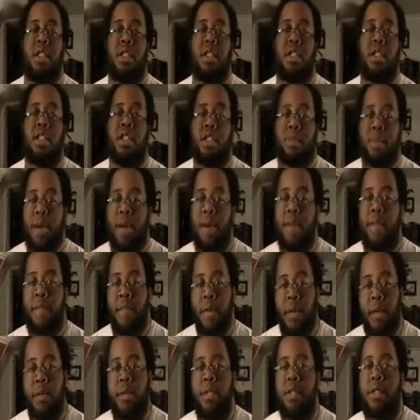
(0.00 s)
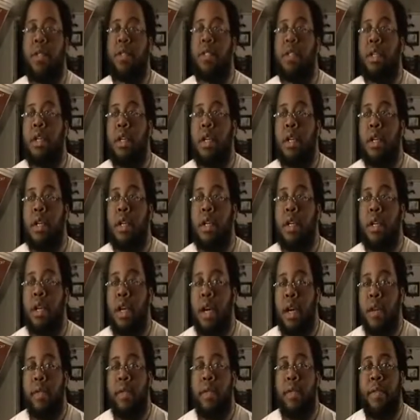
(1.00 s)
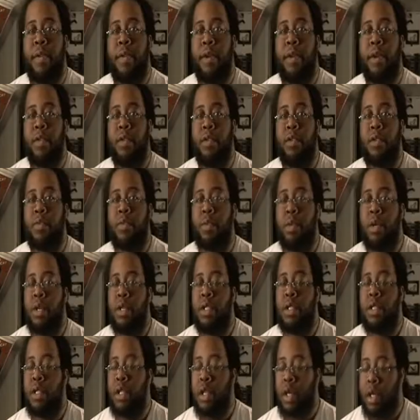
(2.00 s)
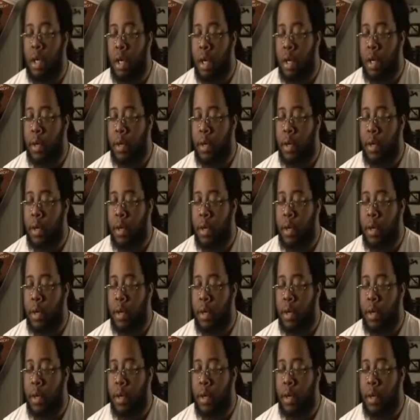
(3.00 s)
This is my first ever video response, and